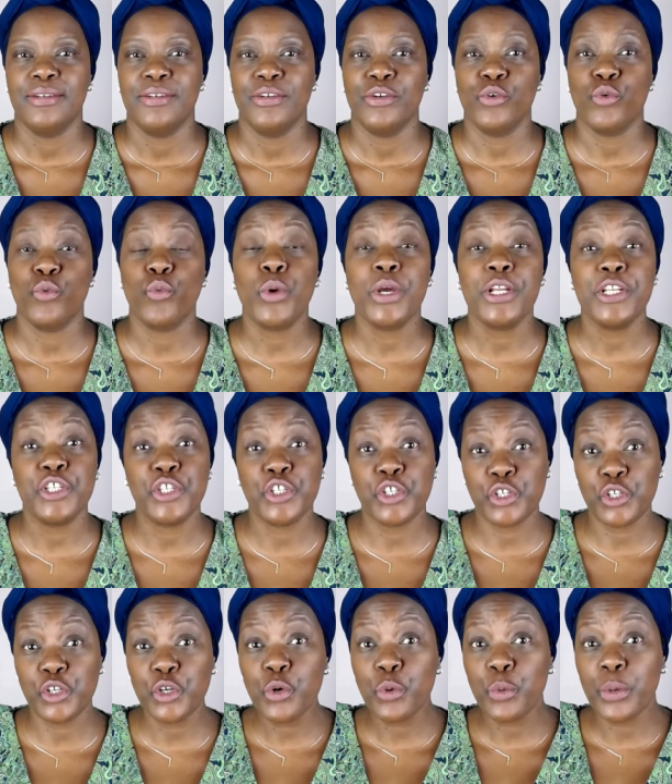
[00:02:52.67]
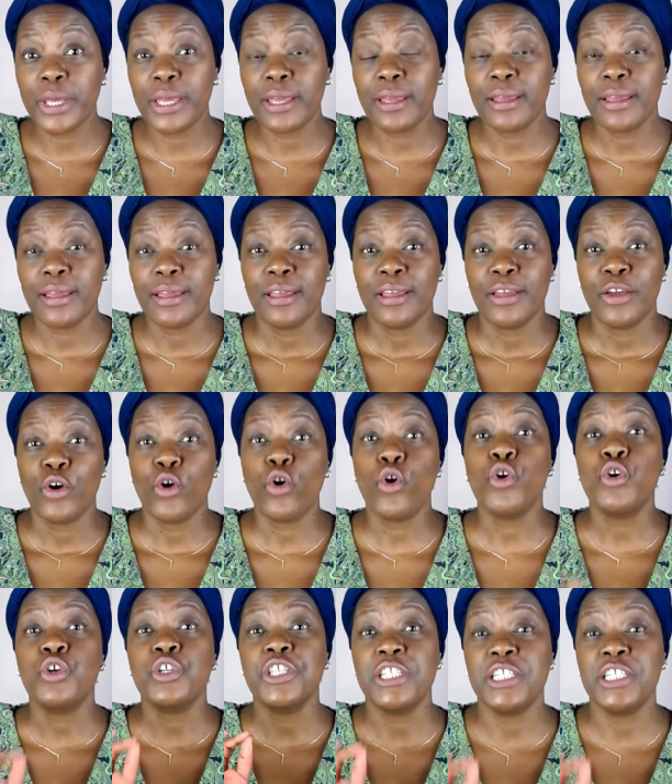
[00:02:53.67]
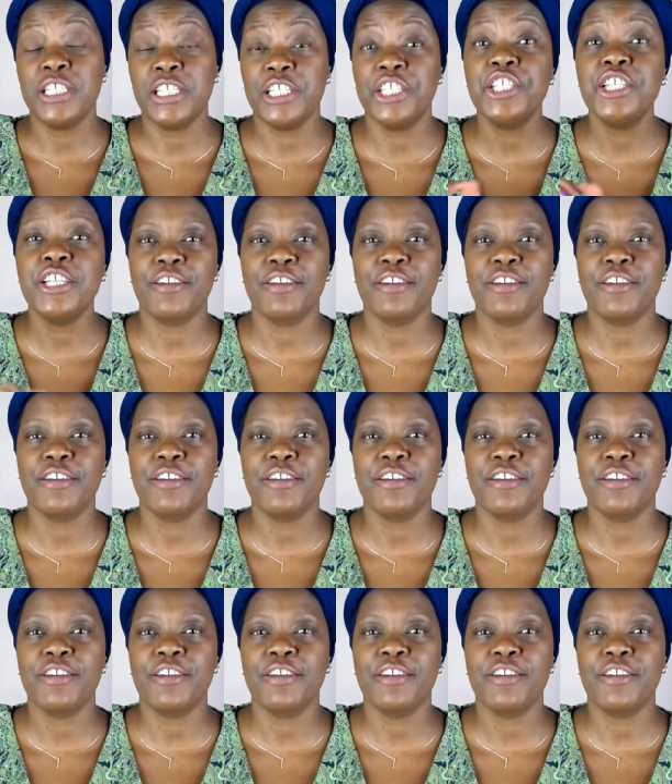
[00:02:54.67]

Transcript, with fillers: When sewing or stitching